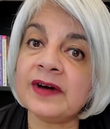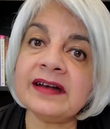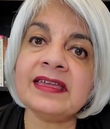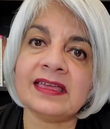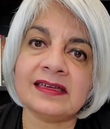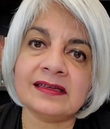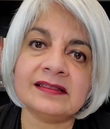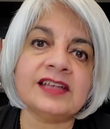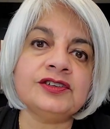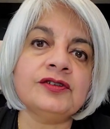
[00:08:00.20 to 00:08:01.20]
worrying
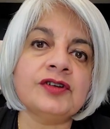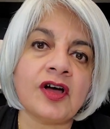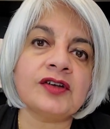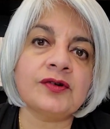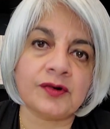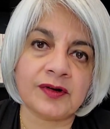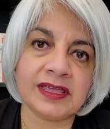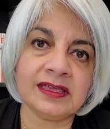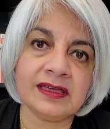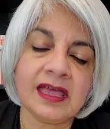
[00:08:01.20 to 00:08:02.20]
that you're not
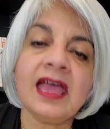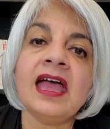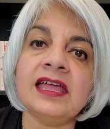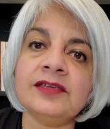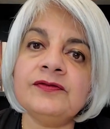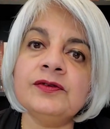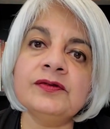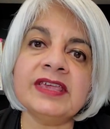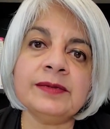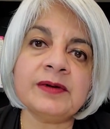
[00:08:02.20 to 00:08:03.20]
growing and if
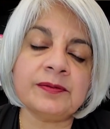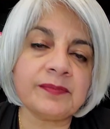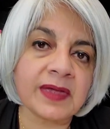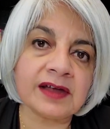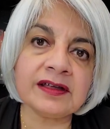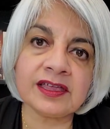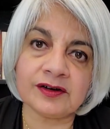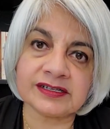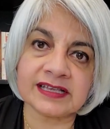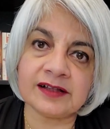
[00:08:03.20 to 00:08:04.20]
you keep comparing
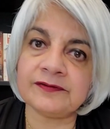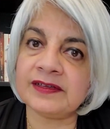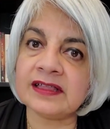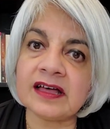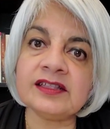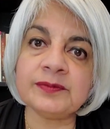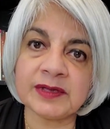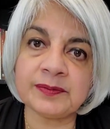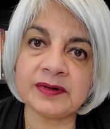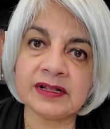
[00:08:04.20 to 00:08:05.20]
yourself with other
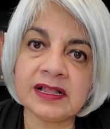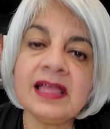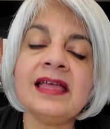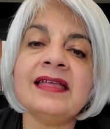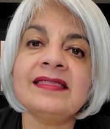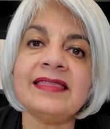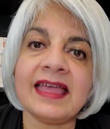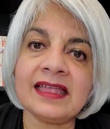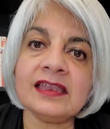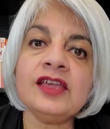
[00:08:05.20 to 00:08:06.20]
people
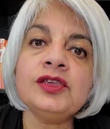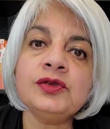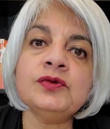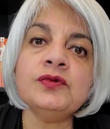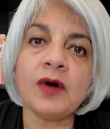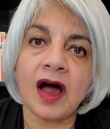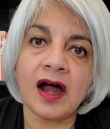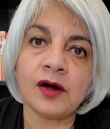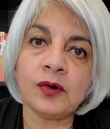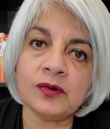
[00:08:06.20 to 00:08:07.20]
then you
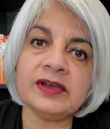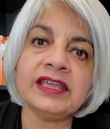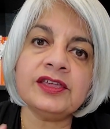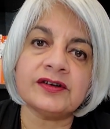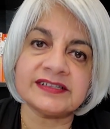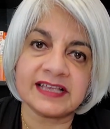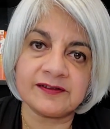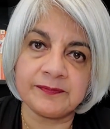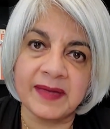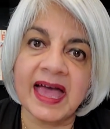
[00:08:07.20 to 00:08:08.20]
are holding
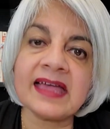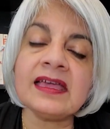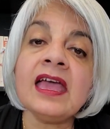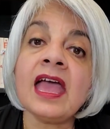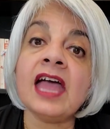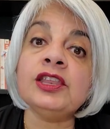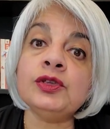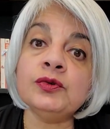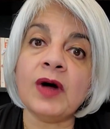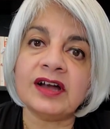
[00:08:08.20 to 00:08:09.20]
yourself back and
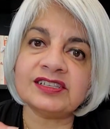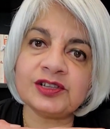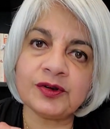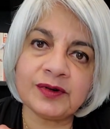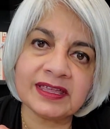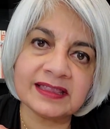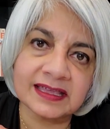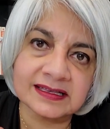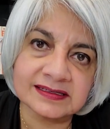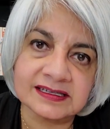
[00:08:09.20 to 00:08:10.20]
you are slowing
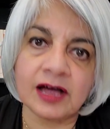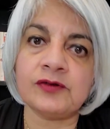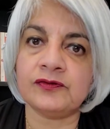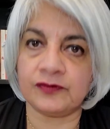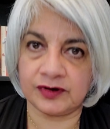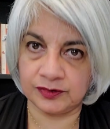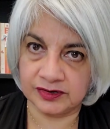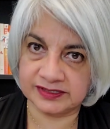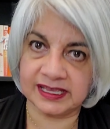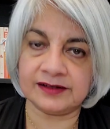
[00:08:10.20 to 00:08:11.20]
things down for
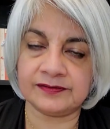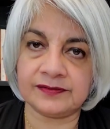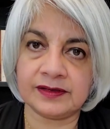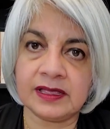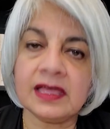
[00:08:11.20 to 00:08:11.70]
yourself